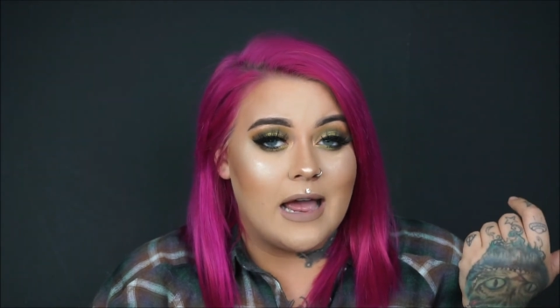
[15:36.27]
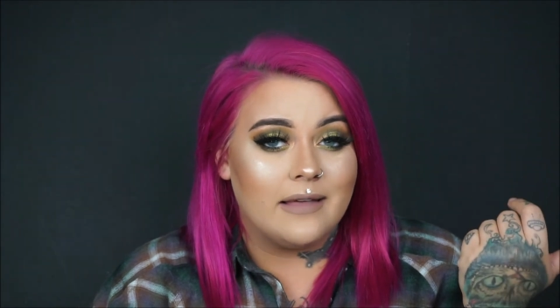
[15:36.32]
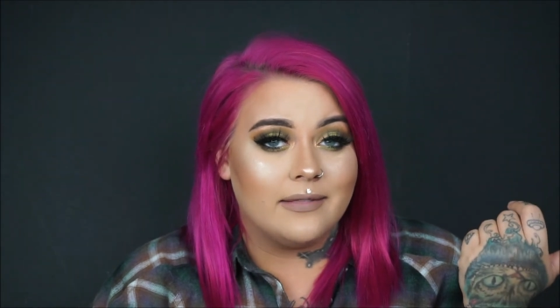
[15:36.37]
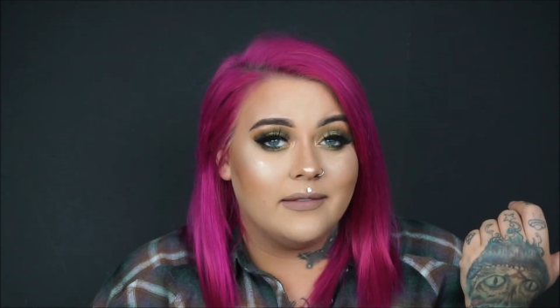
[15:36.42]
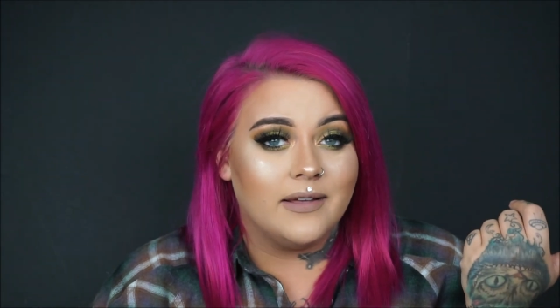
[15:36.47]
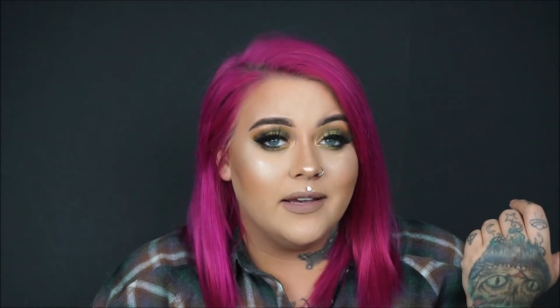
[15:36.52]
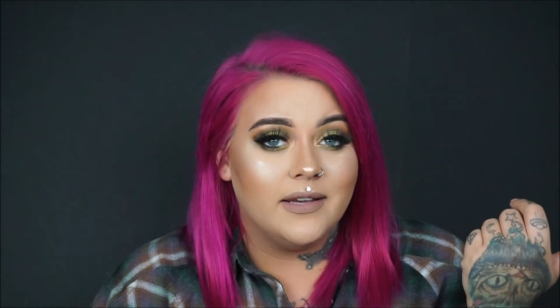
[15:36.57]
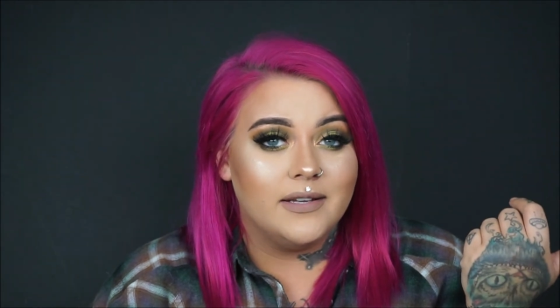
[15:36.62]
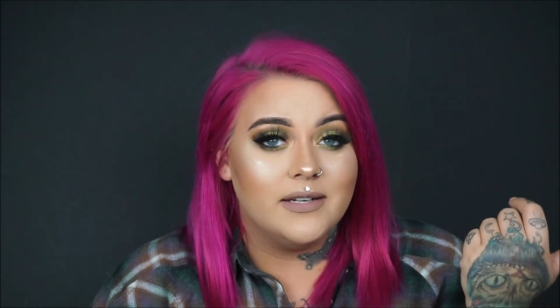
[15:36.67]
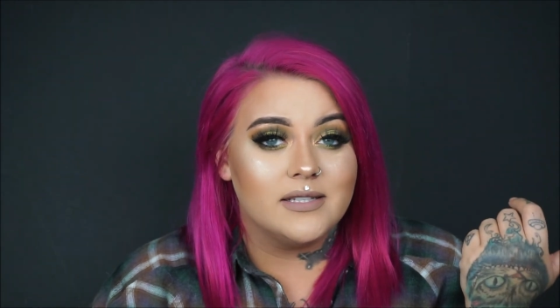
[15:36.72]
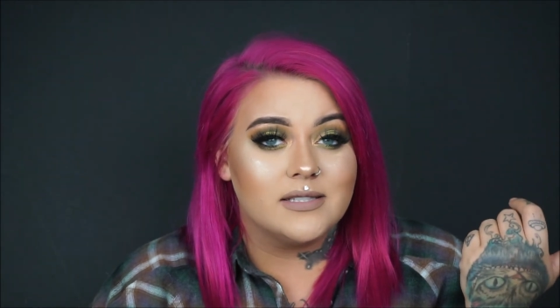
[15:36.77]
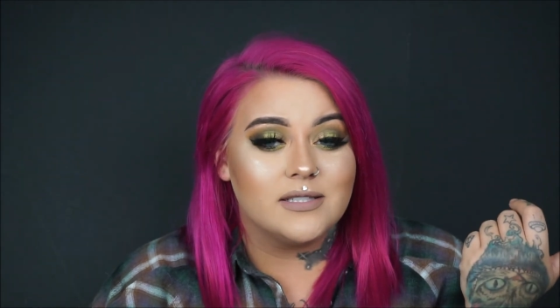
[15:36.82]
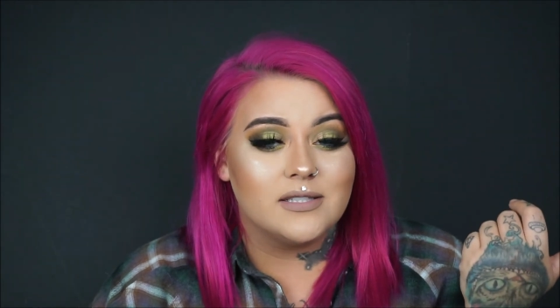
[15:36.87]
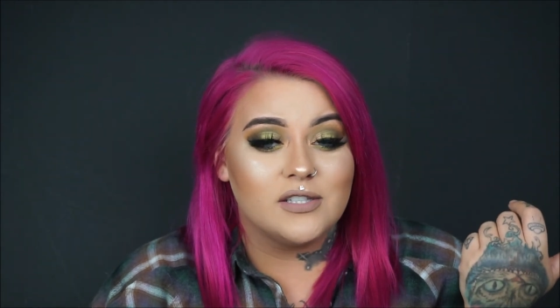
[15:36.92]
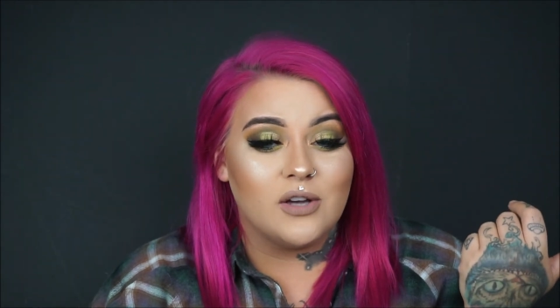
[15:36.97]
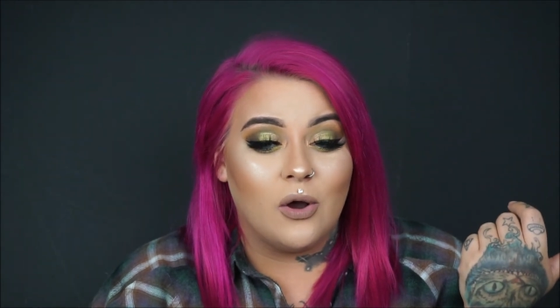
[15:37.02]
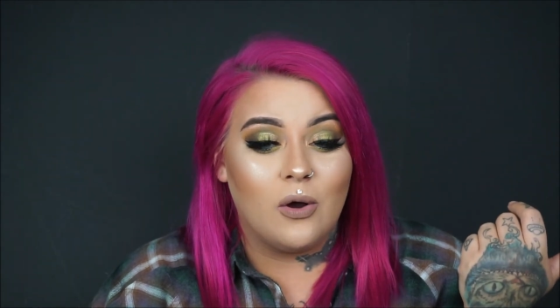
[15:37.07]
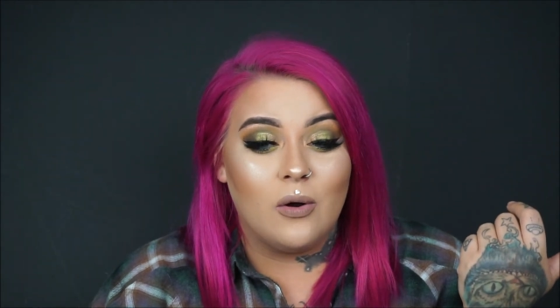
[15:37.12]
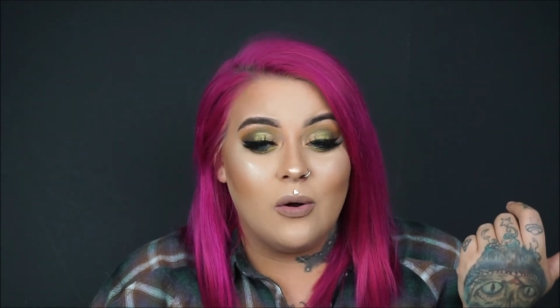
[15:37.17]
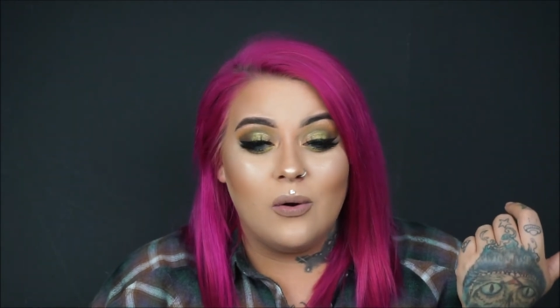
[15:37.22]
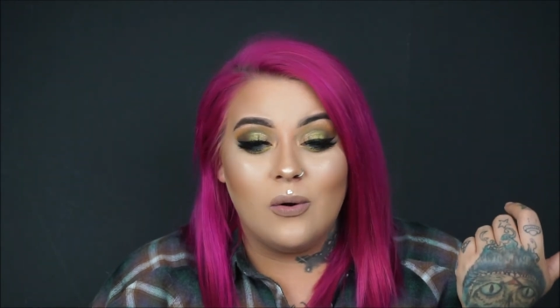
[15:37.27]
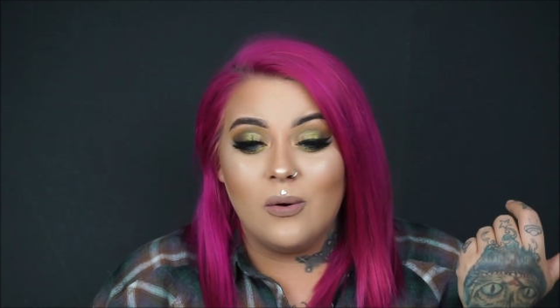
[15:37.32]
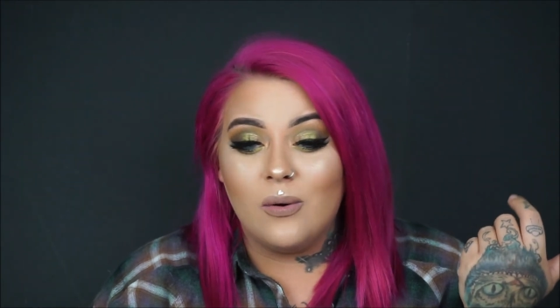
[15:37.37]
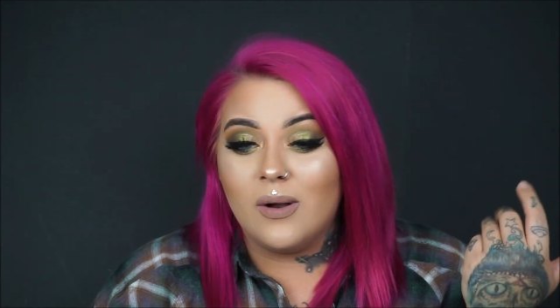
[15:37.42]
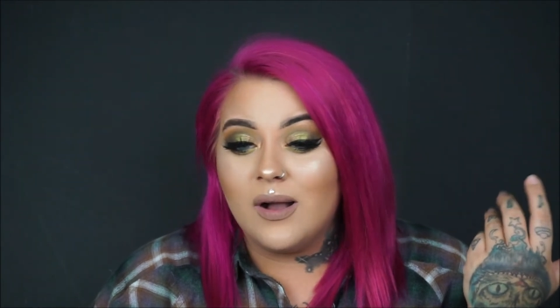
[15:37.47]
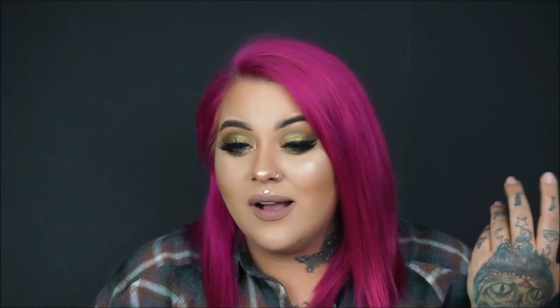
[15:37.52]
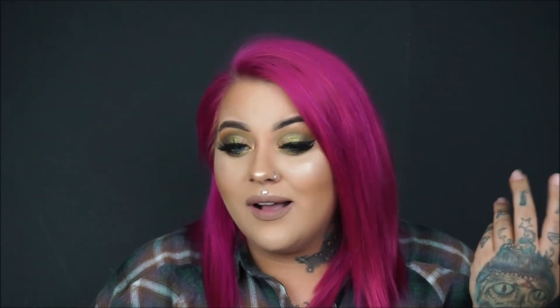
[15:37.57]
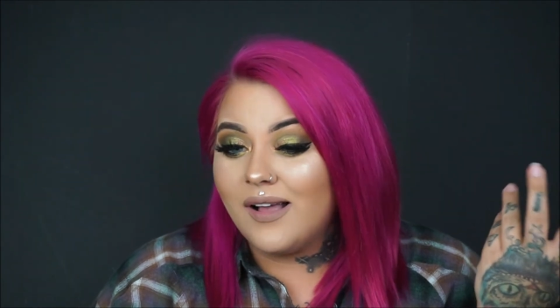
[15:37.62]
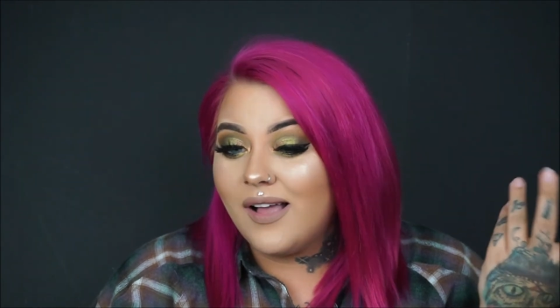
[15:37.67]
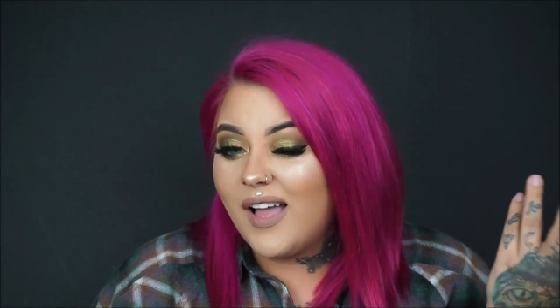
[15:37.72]
eyelid,
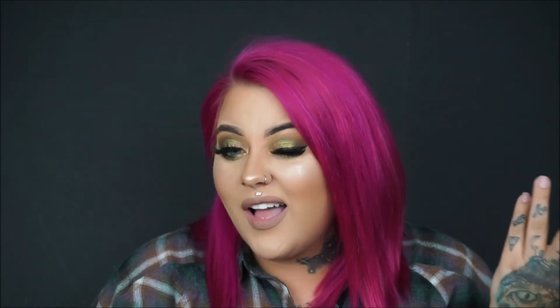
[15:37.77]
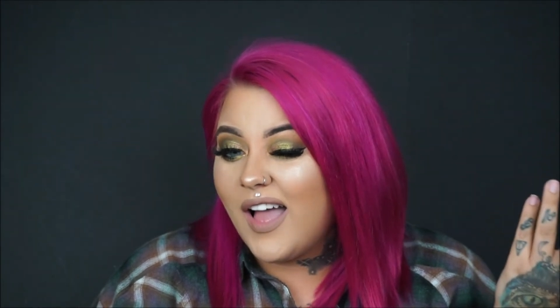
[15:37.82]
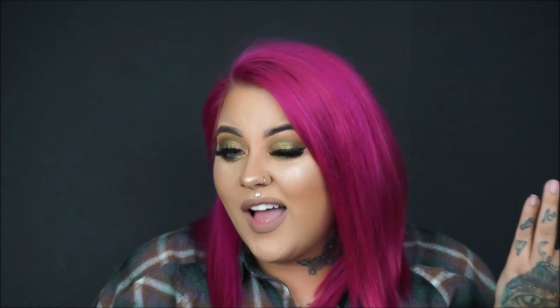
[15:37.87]
so